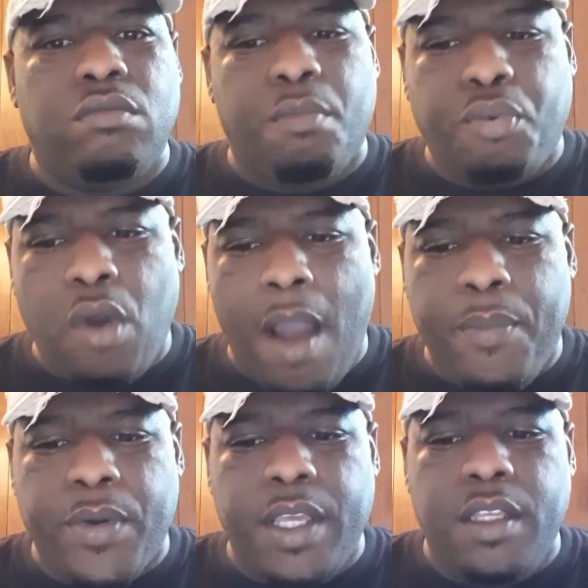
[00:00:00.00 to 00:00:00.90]

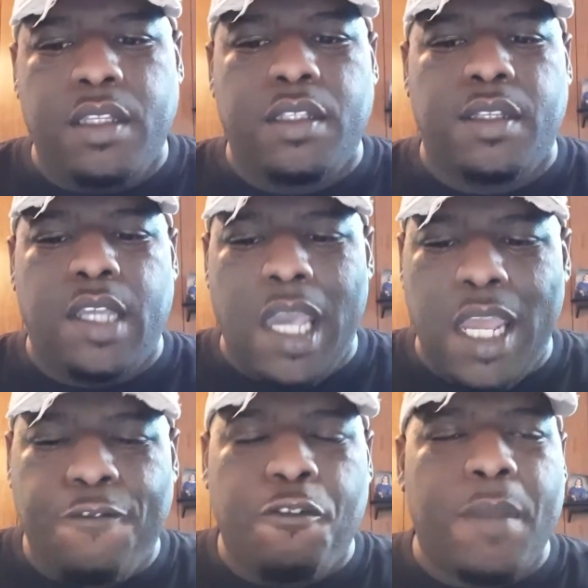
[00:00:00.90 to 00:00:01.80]
property,
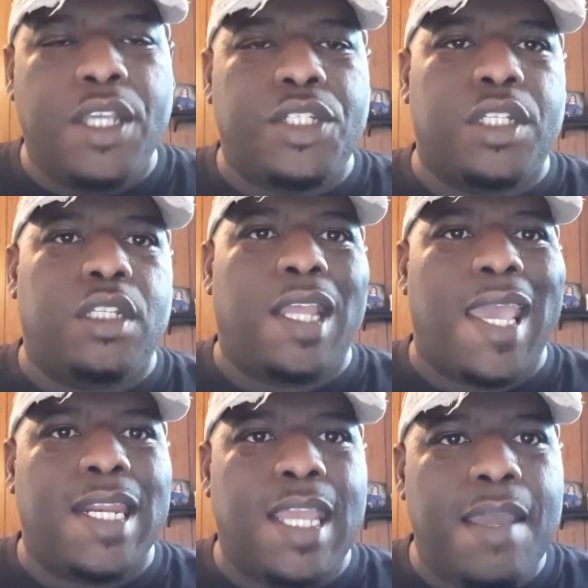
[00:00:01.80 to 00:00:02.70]
information,
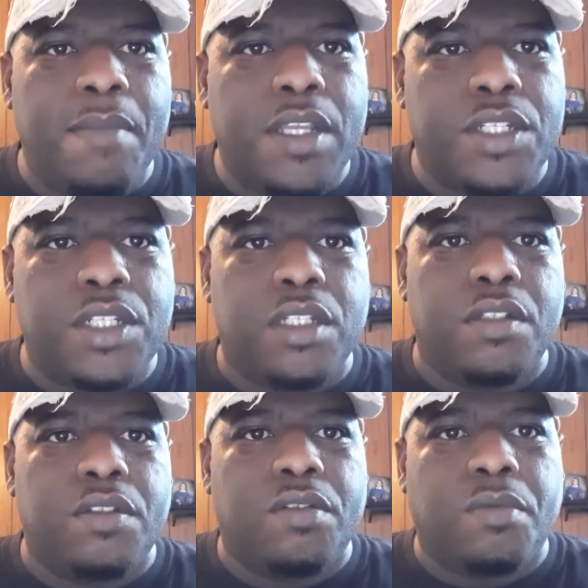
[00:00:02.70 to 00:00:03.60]
and image.
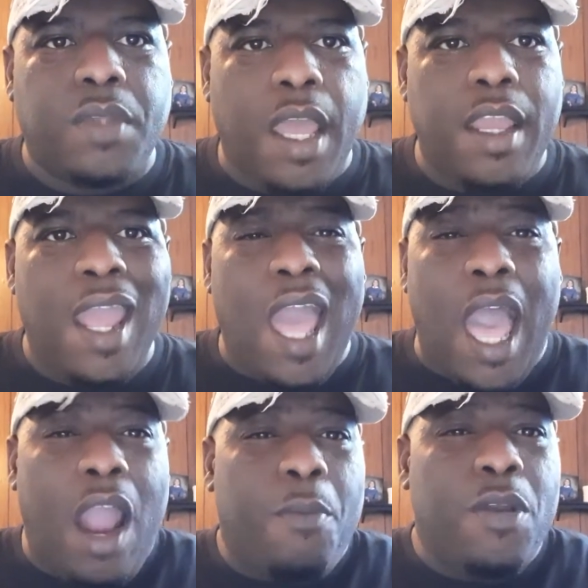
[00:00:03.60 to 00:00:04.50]
Okay,
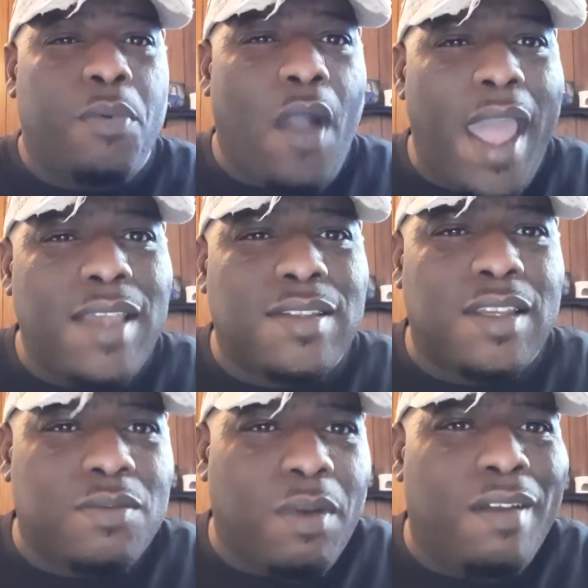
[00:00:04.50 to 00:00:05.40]
how are people
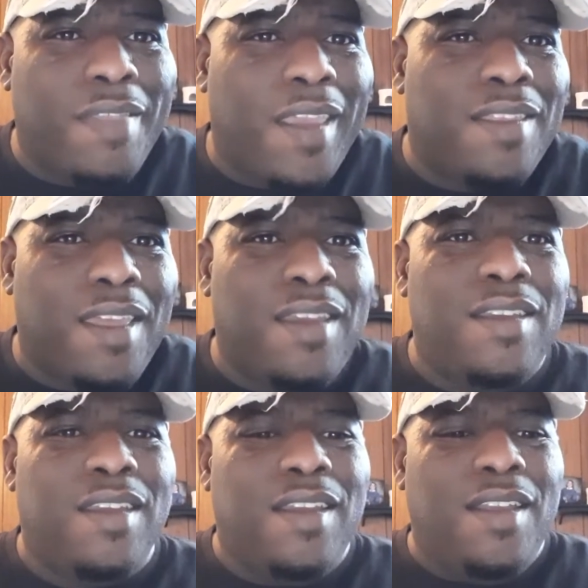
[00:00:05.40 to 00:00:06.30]
assets? Well, they
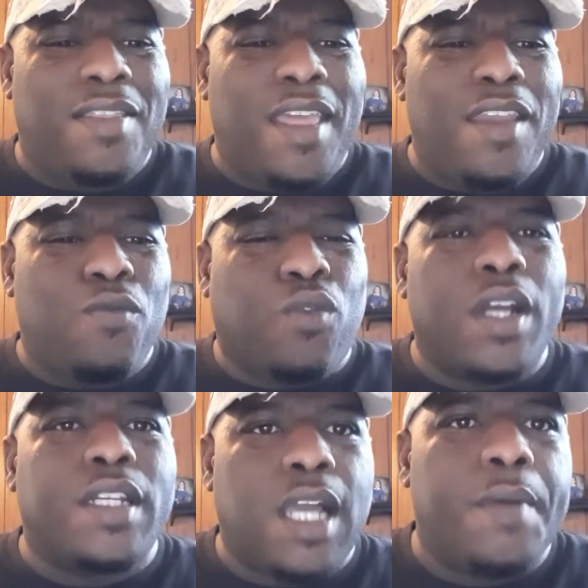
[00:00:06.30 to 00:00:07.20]

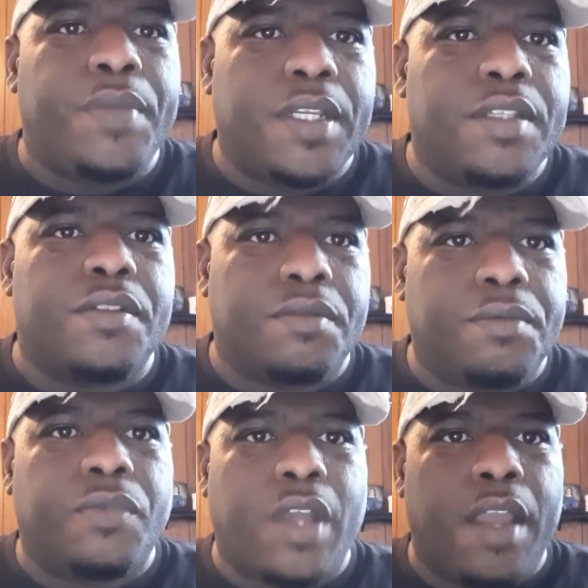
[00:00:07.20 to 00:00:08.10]
run companies.
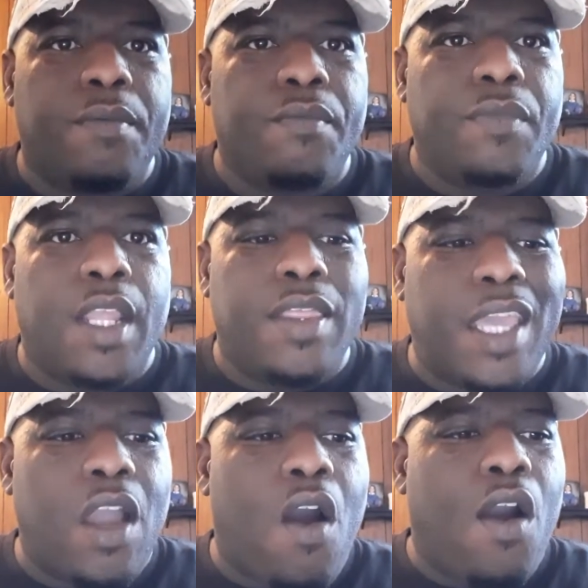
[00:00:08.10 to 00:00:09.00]
Okay,
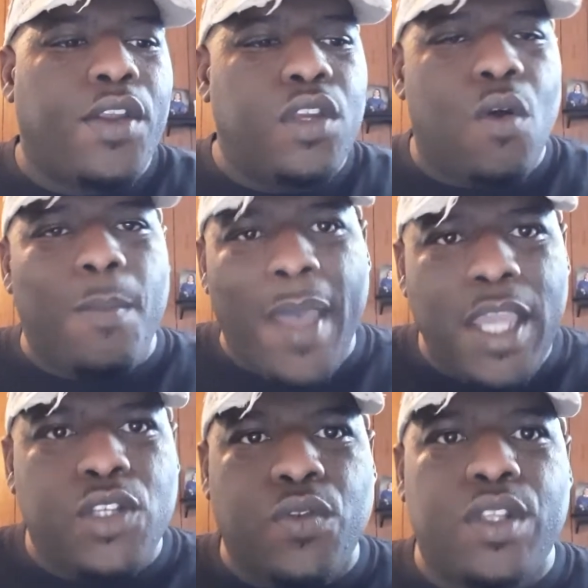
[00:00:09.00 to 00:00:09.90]
they are your
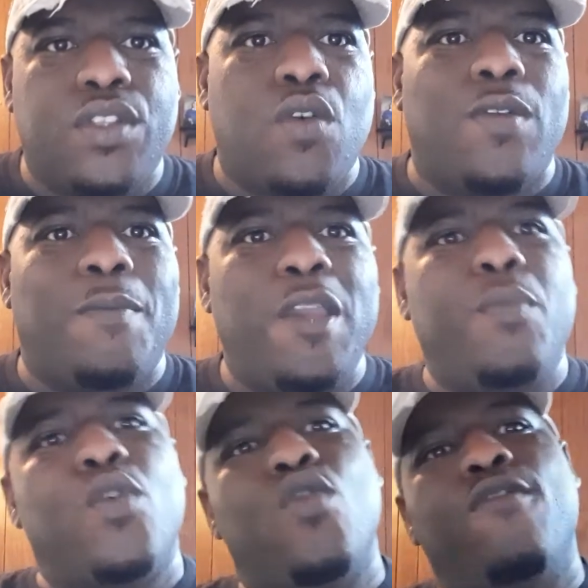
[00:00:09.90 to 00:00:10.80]
patrons or the
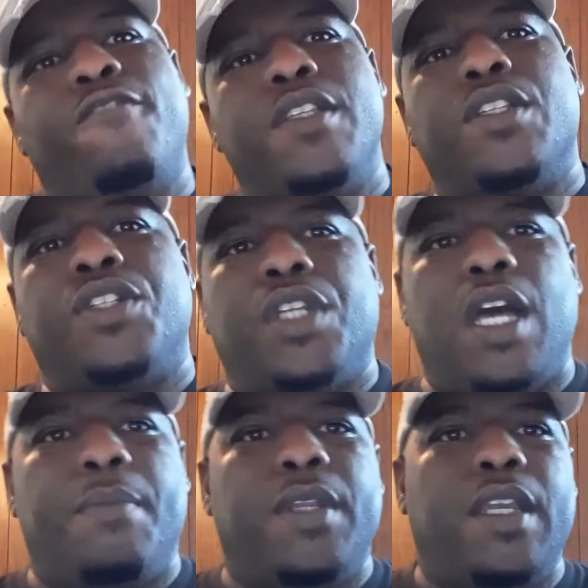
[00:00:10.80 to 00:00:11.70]
people who visit
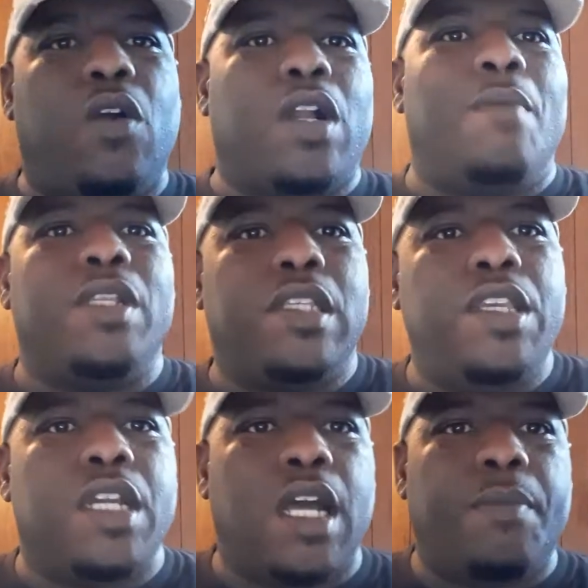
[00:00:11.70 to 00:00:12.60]
company or come into
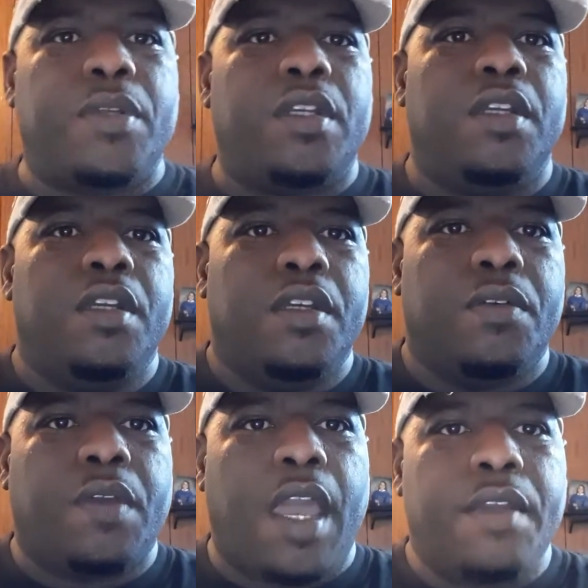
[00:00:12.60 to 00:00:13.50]
your company.
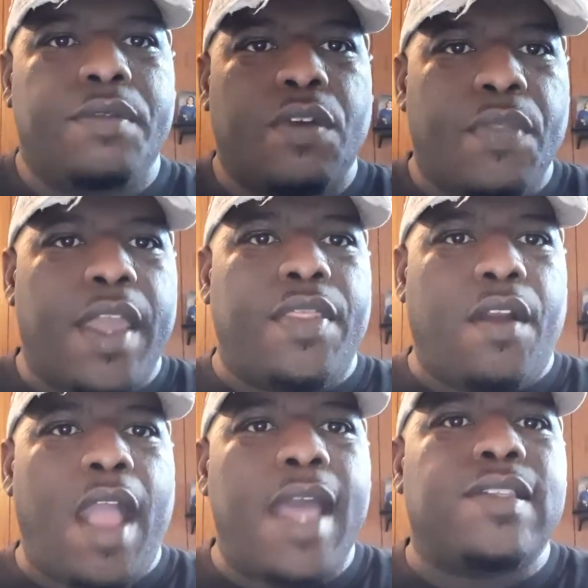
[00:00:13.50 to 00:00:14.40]
Okay, so they're
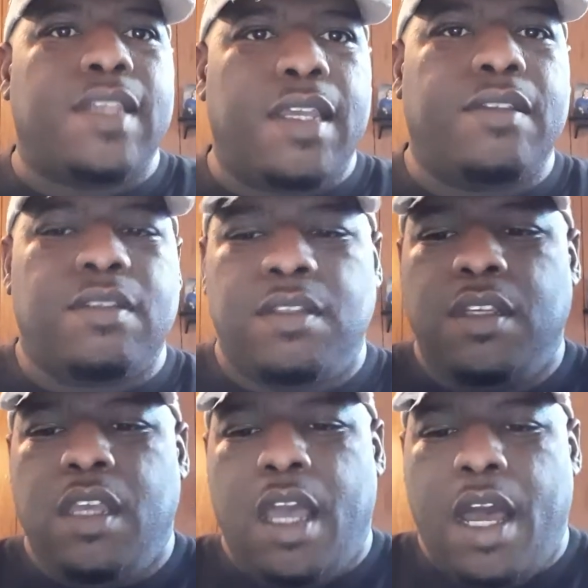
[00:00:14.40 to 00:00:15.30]
assets.
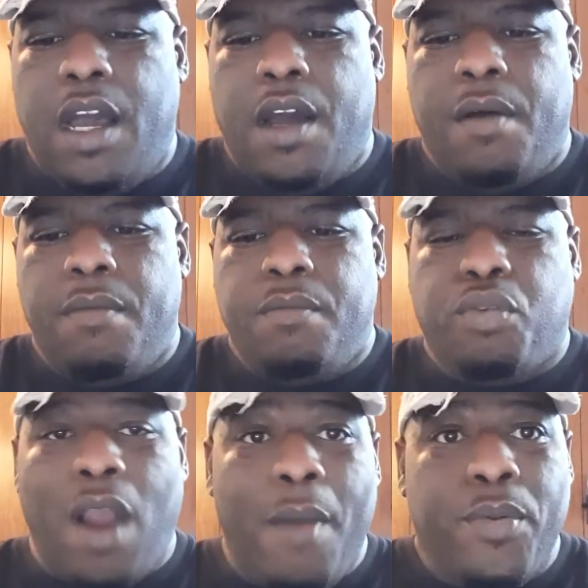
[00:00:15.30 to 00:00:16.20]

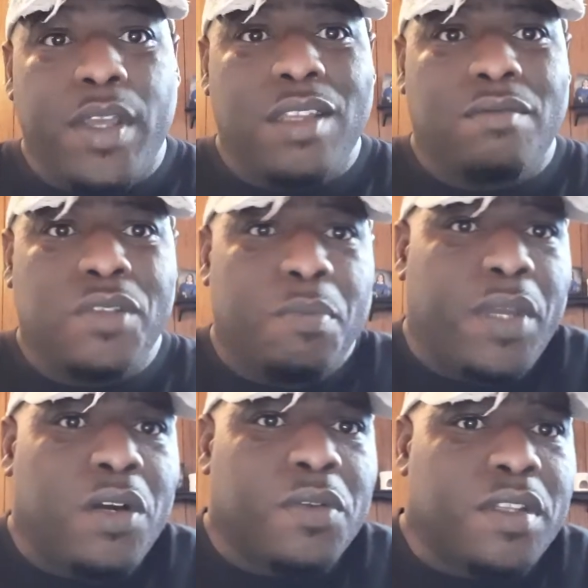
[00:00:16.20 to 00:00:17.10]
Property, your
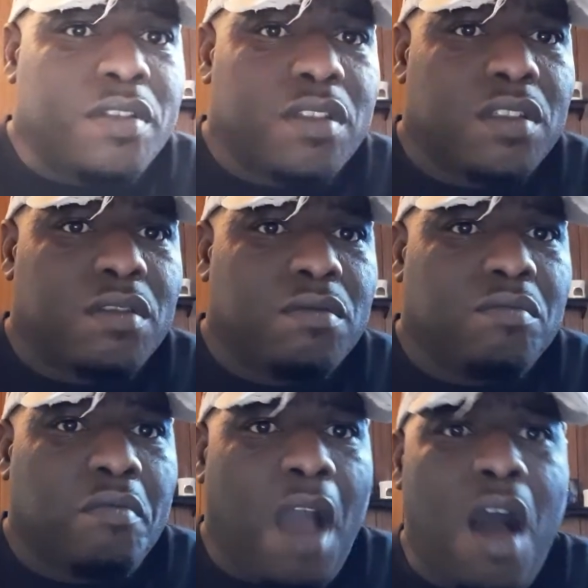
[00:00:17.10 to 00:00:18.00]
buildings.
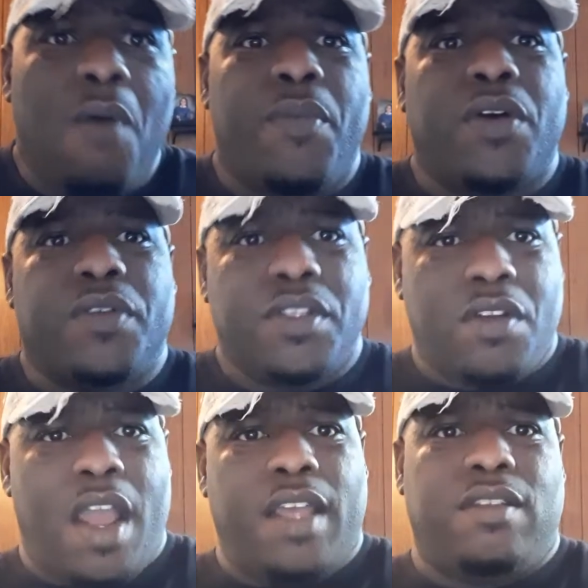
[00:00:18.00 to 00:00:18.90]
All buildings are
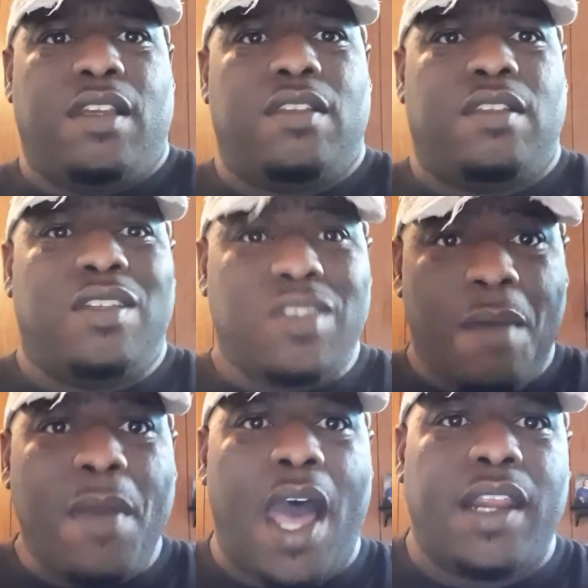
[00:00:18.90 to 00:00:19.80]
assets to
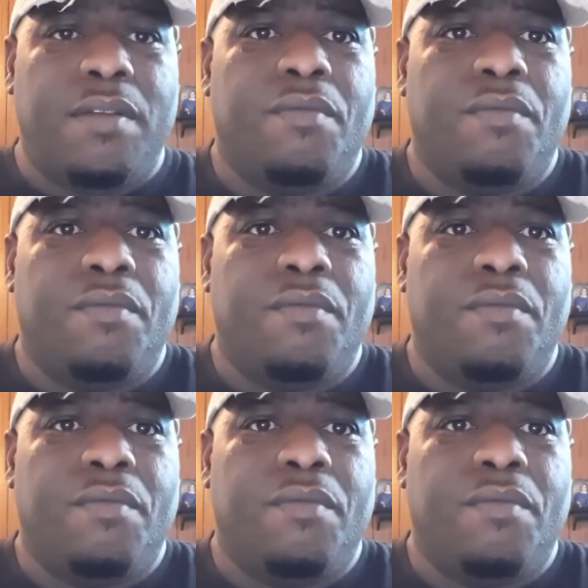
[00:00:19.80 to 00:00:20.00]
somebody.